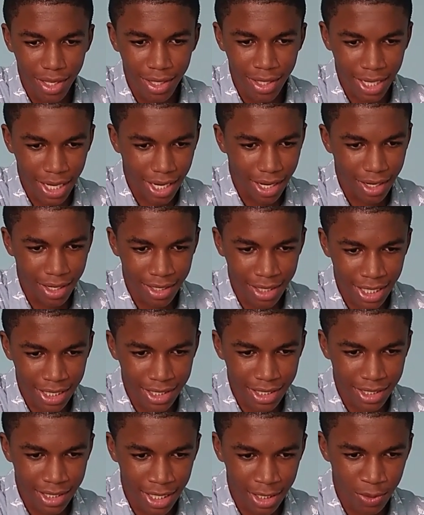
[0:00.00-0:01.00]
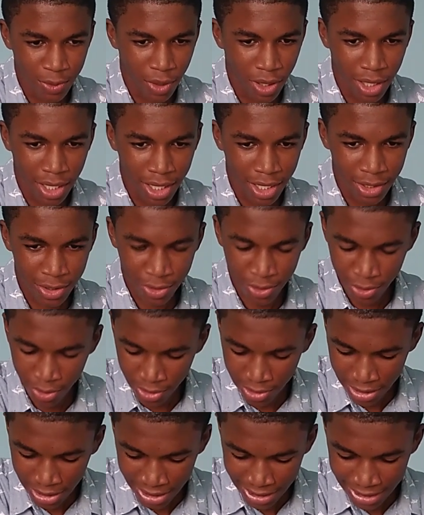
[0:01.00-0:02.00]
yeah, that's what God
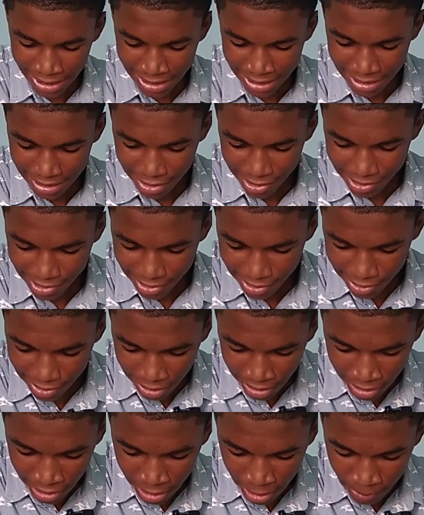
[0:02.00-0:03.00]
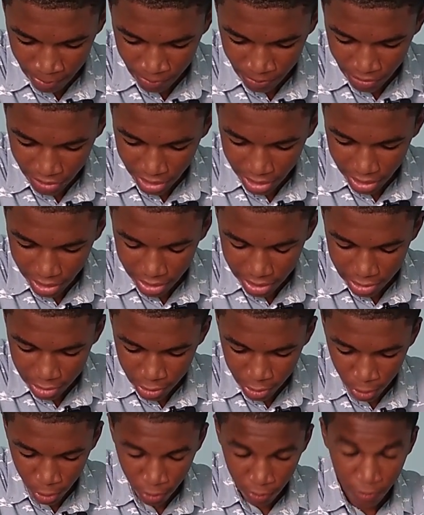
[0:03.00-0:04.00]
does. And then
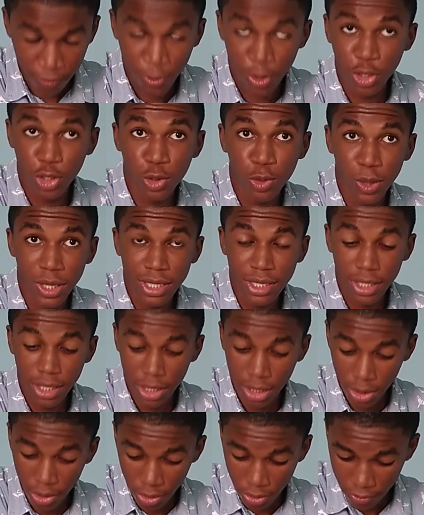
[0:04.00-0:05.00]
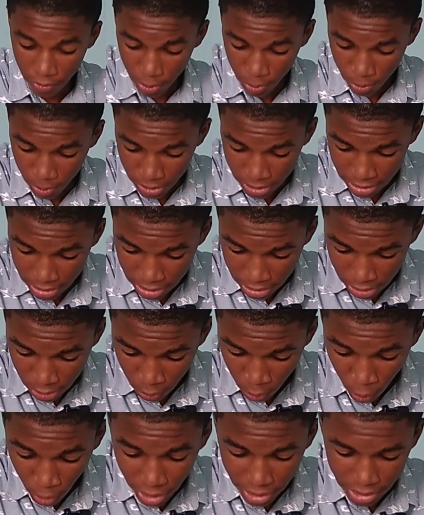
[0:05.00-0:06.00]
so verse
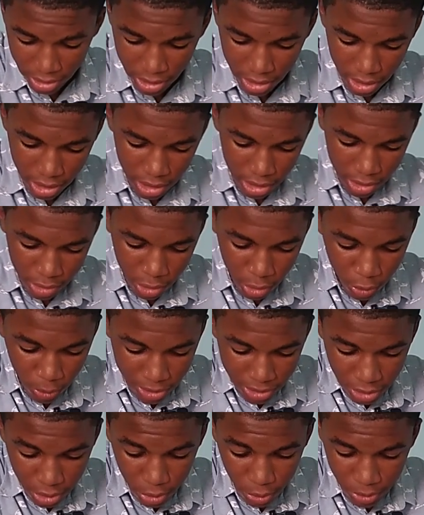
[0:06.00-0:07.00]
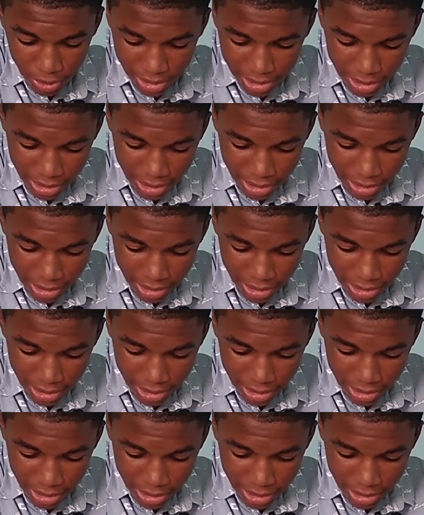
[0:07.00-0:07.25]
21 to 22, it